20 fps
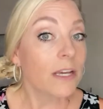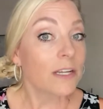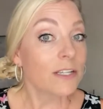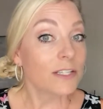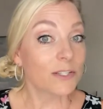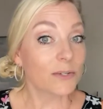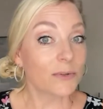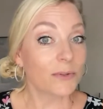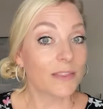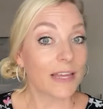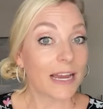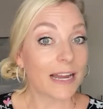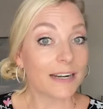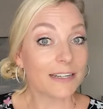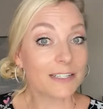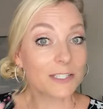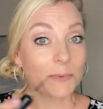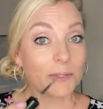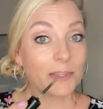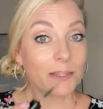So that
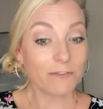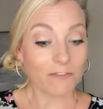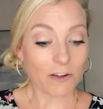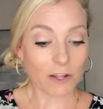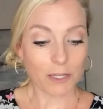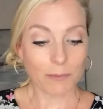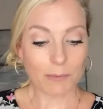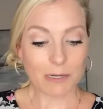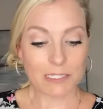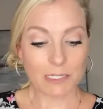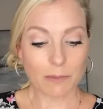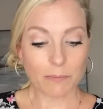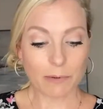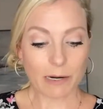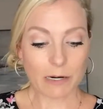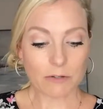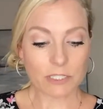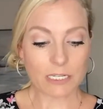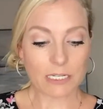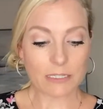is with the volumizing
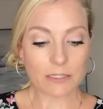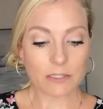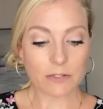brow tint.